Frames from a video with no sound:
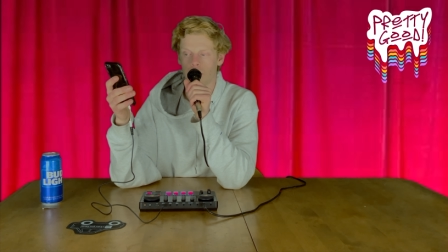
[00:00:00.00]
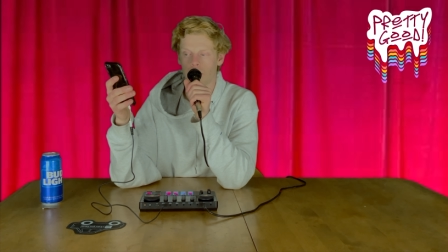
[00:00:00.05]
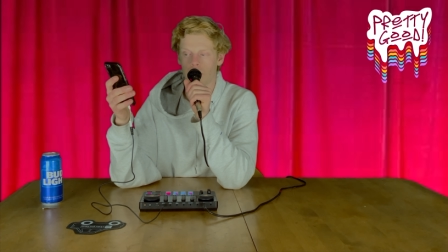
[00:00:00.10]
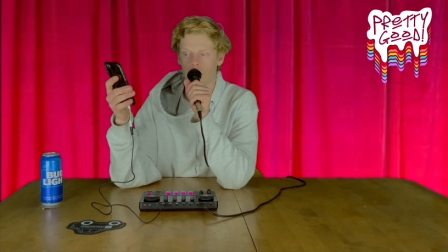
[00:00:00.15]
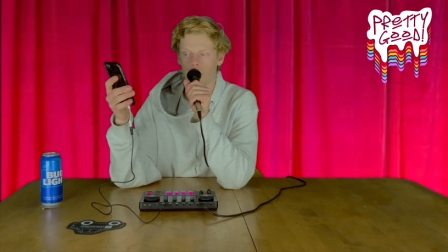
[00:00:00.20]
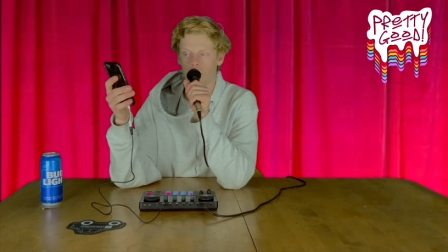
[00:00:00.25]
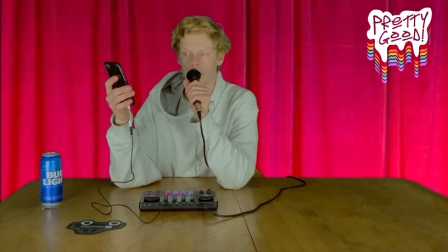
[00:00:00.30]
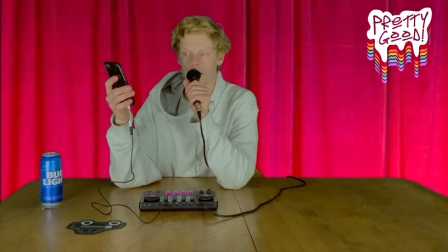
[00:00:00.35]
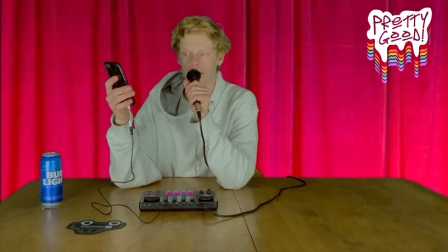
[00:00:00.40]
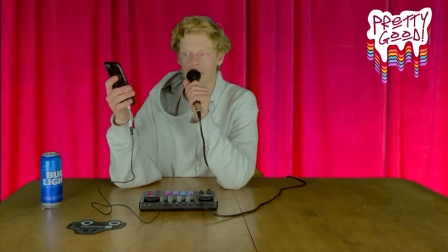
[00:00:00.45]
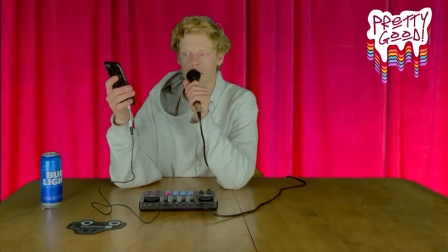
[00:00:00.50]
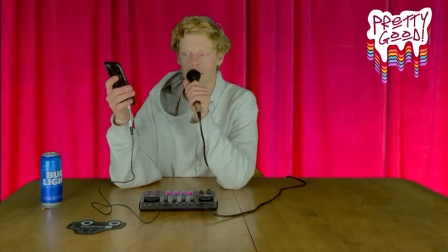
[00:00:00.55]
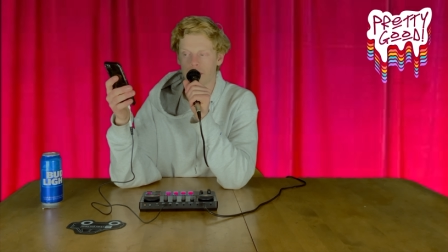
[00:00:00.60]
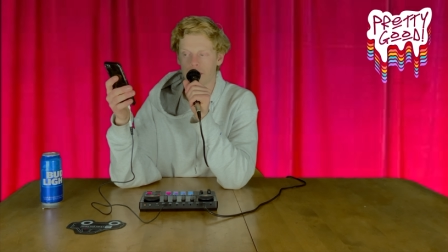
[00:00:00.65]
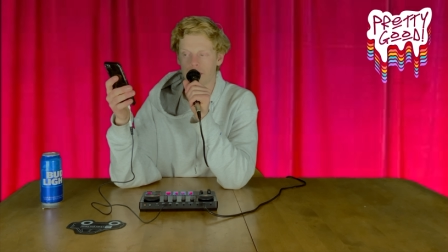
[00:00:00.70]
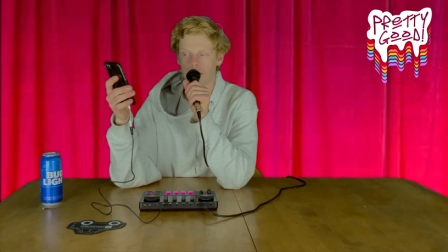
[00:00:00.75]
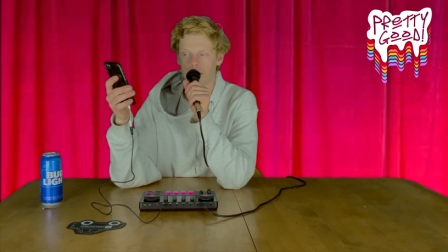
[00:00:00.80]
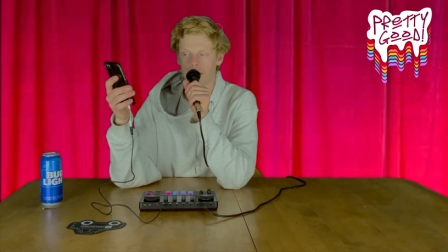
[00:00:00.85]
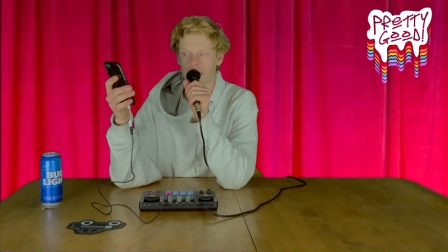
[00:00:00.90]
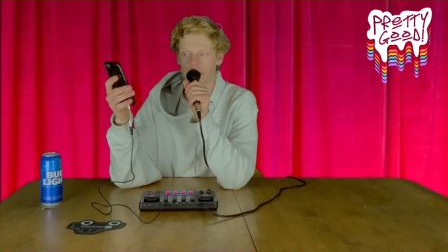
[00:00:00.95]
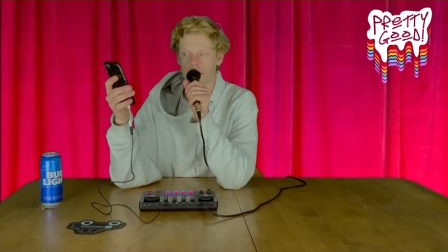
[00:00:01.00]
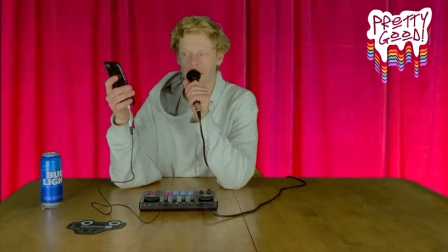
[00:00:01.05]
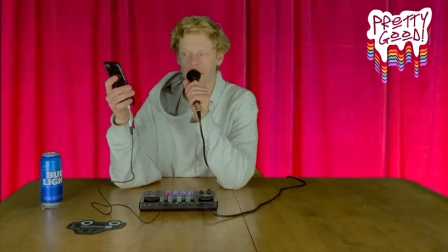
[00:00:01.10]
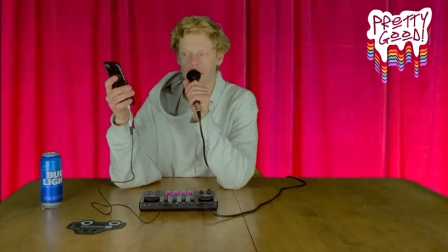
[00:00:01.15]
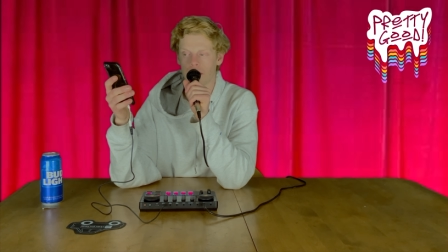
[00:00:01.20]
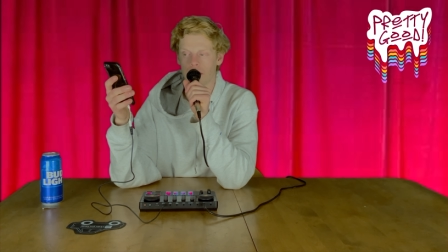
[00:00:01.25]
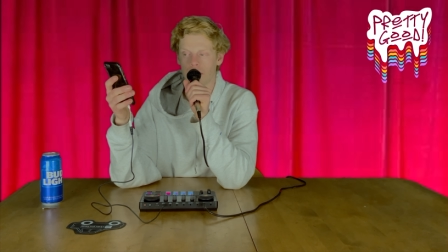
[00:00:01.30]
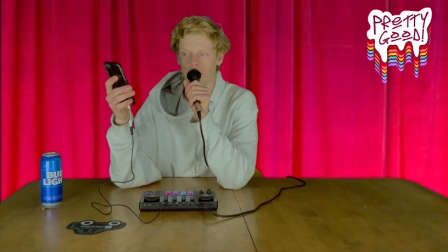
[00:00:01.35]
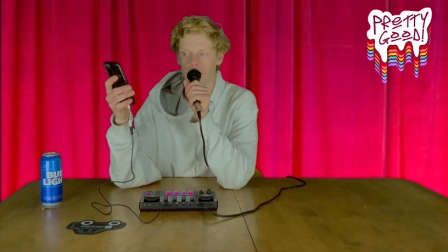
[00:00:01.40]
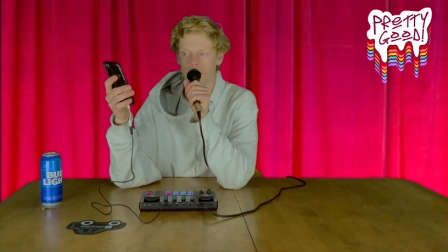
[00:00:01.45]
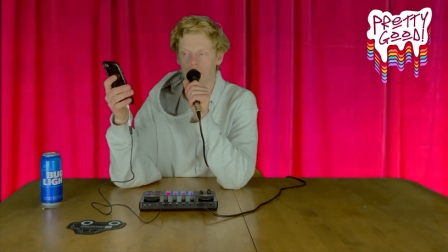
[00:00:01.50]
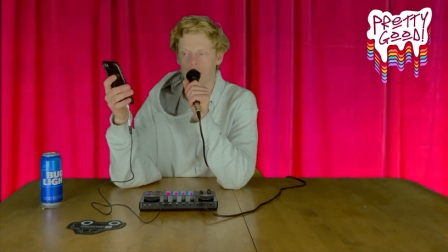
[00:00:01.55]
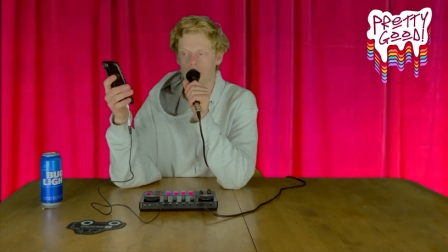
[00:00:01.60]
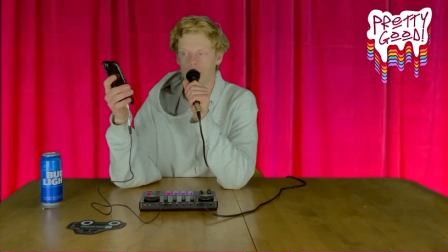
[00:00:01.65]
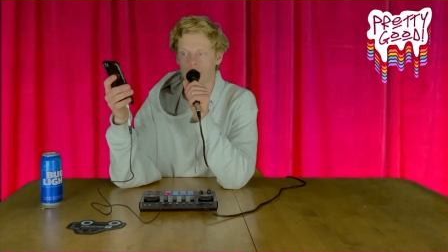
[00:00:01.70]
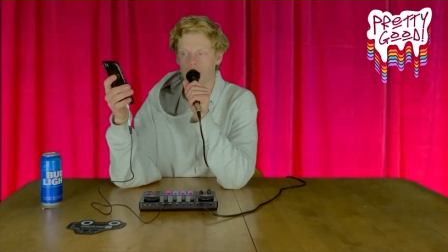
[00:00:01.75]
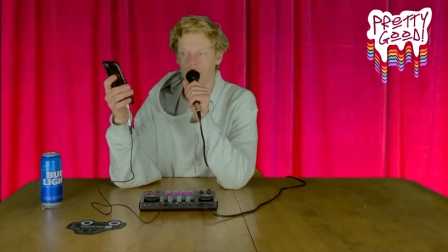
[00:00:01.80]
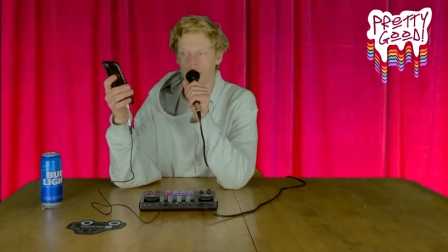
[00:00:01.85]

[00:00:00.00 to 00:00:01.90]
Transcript: reference that they knew to